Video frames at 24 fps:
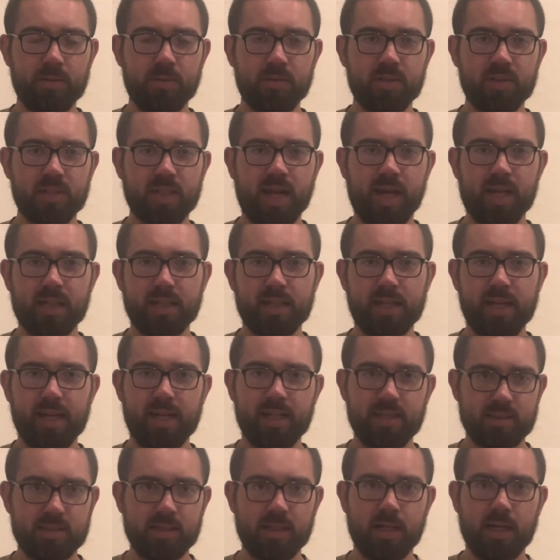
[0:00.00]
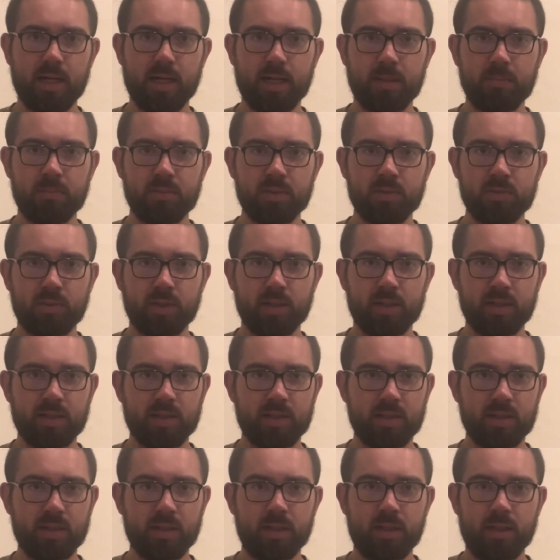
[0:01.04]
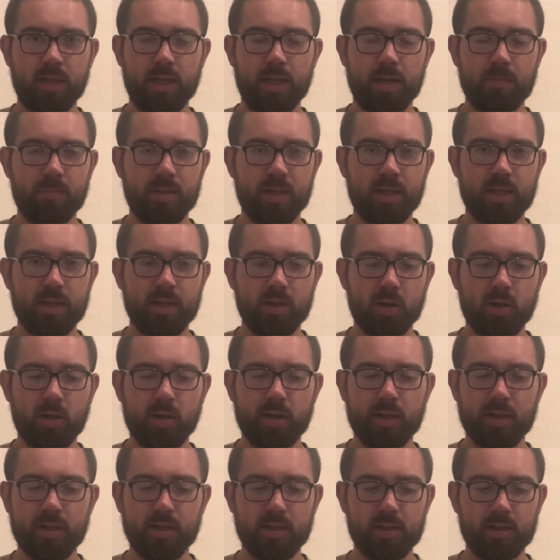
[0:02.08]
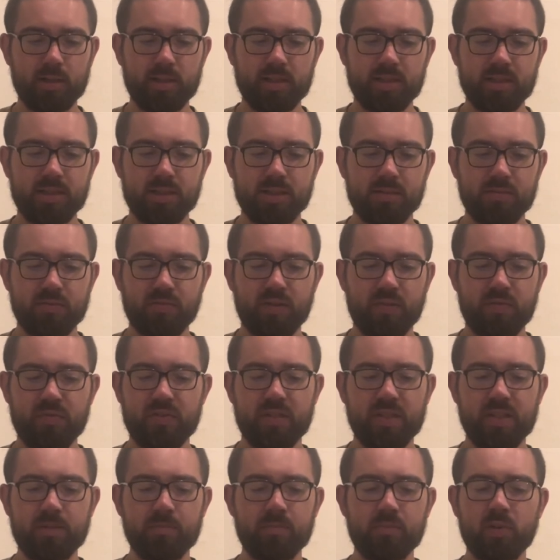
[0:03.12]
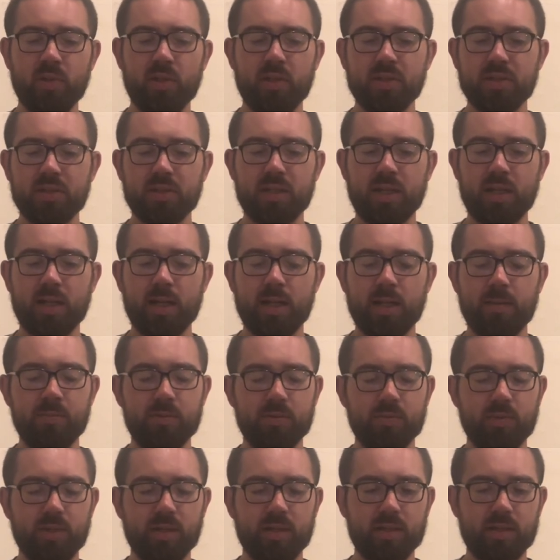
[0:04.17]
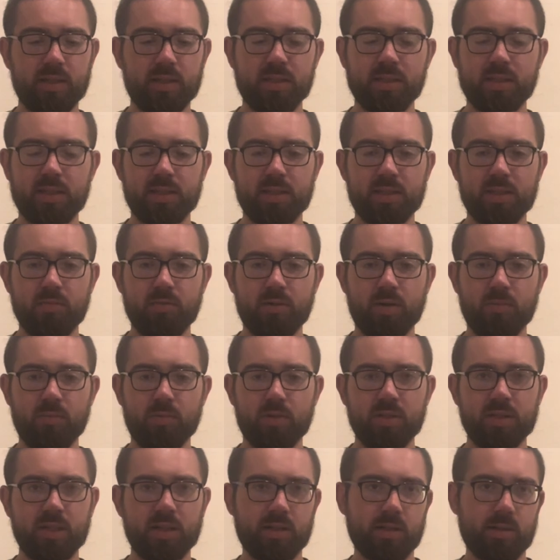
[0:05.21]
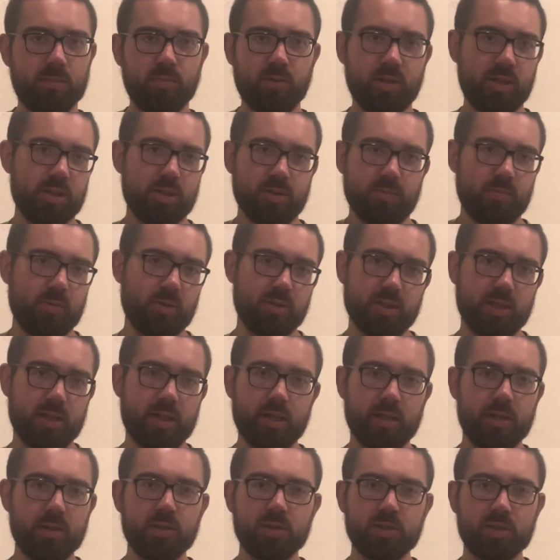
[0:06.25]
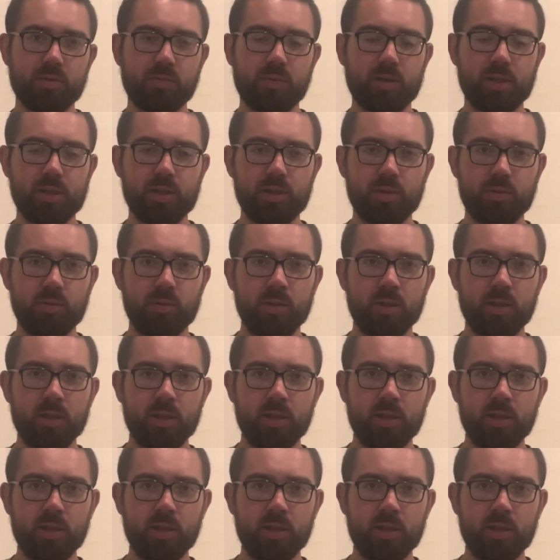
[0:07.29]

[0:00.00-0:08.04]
he was sacked 8 times and being hurried at least 15 plus times with a 61% completion percentage. So when you